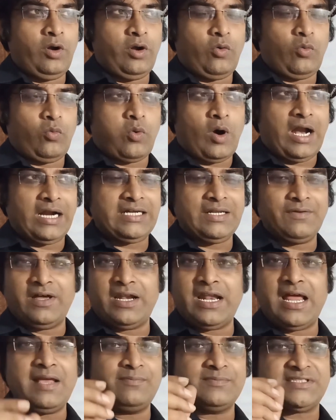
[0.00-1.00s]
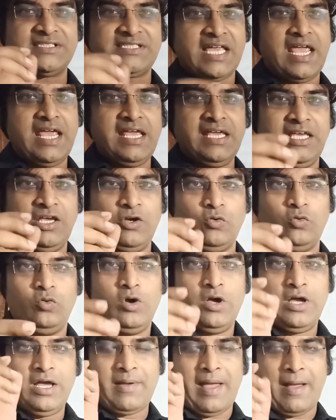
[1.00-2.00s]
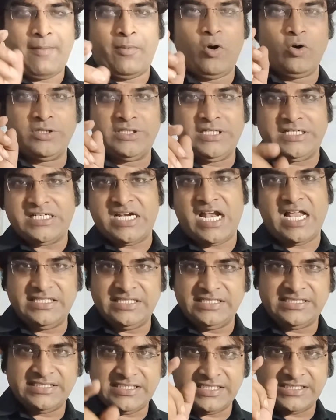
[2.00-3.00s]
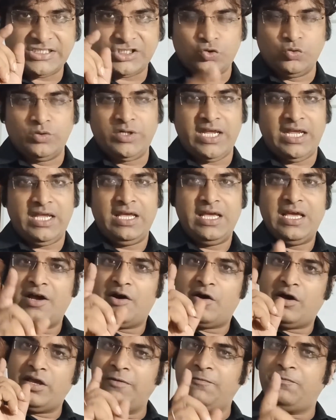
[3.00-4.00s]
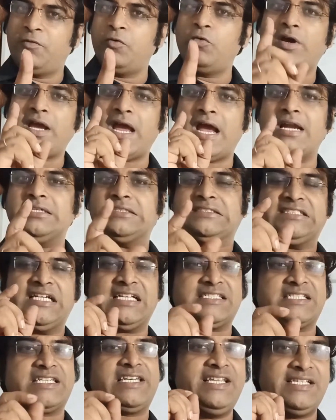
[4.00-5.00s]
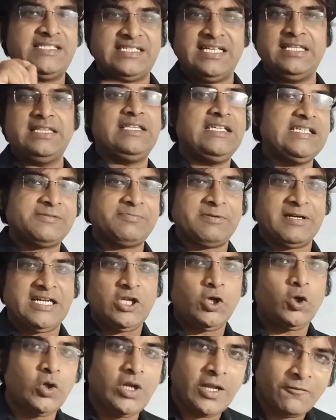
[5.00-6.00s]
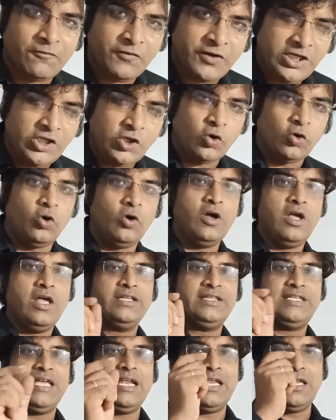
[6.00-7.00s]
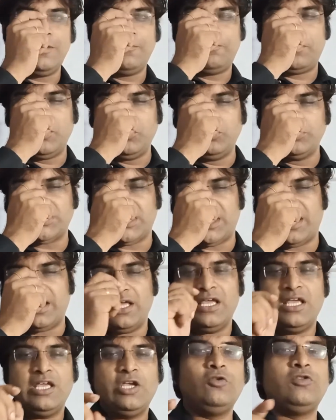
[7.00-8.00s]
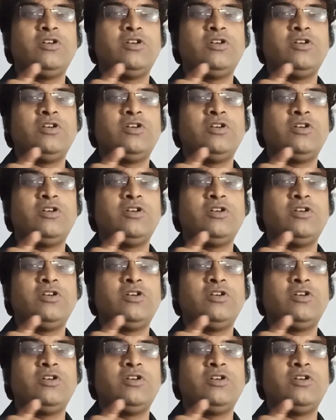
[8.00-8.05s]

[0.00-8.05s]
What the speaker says: whatever I am saying you about the transistors today, if you can just listen this particular video, then in future you